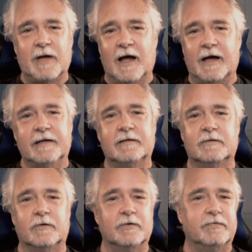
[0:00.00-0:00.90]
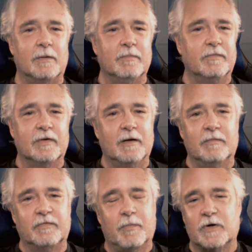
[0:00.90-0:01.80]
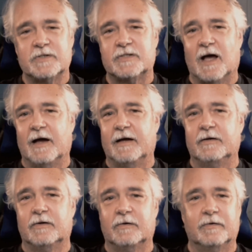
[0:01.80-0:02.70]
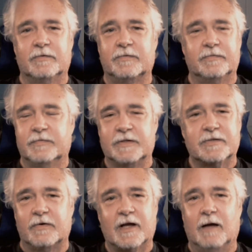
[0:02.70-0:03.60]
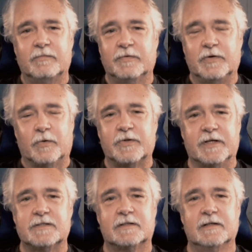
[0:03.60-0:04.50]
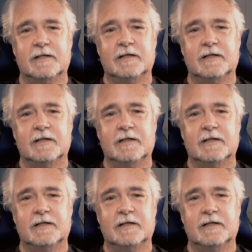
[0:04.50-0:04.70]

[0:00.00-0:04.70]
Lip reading: behind or from the port side, or it's going to come from the northeast.